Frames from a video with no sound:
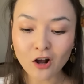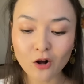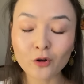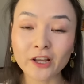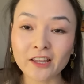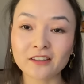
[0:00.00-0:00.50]

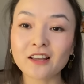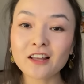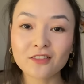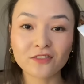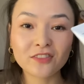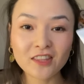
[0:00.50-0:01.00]
Okay,
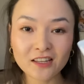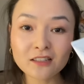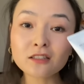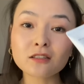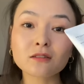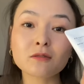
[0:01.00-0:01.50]

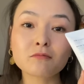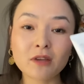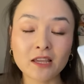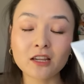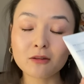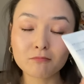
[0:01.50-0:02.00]
this
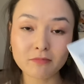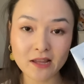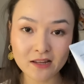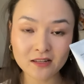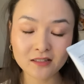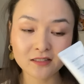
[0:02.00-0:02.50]
makeup
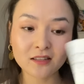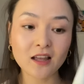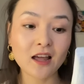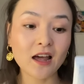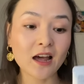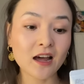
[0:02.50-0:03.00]
base
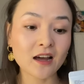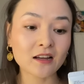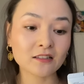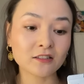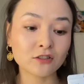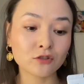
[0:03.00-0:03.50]

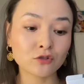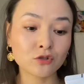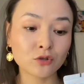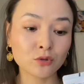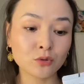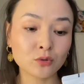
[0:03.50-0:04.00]
has
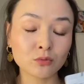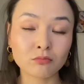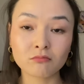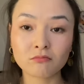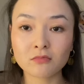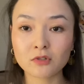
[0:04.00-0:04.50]
two
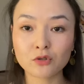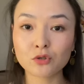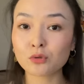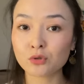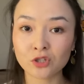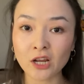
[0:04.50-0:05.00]

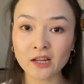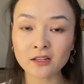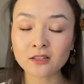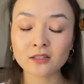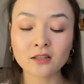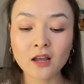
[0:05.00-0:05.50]
two
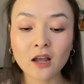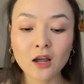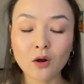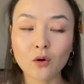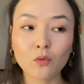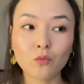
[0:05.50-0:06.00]
shades.
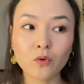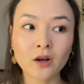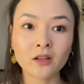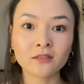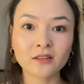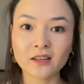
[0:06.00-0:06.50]

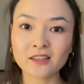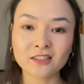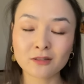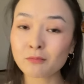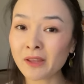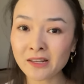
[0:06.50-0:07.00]
One
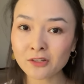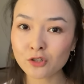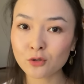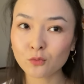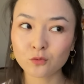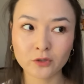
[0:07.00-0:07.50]
is
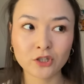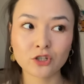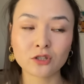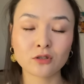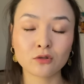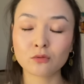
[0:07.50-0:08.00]
mint, which
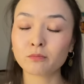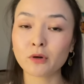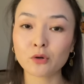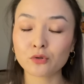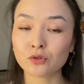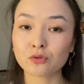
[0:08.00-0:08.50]
is
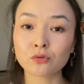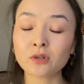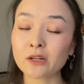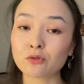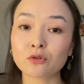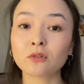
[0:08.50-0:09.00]
supposed to
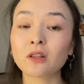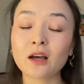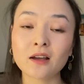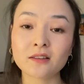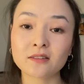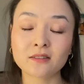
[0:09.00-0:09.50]

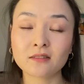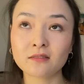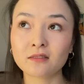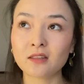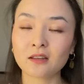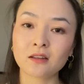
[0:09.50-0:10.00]
neutralize
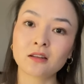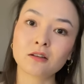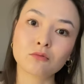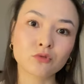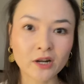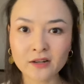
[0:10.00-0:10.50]
the
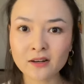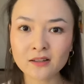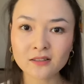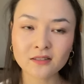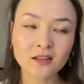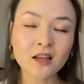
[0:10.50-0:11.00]

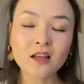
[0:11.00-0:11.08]
redness.